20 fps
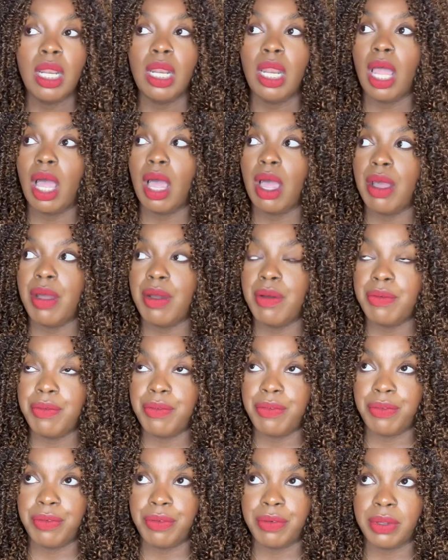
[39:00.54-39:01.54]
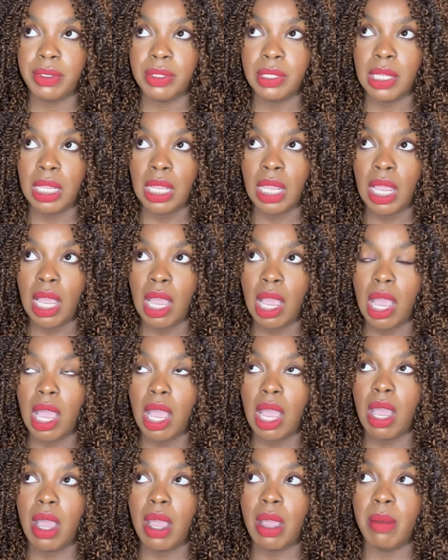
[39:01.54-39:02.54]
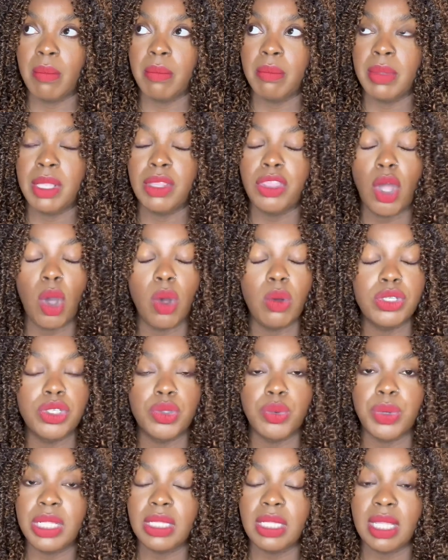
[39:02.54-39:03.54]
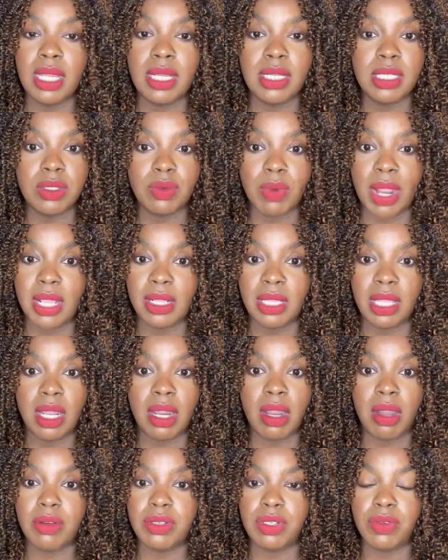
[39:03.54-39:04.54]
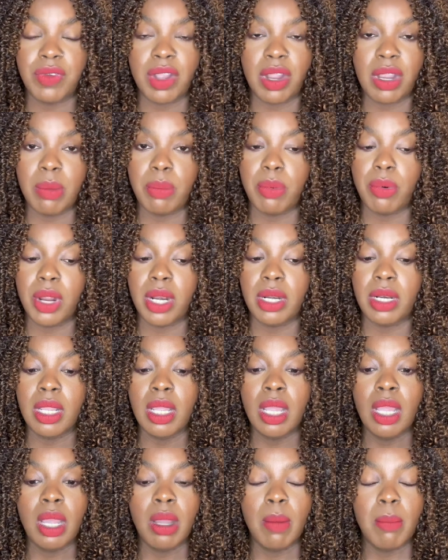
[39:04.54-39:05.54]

love, those 3 things right there are very important.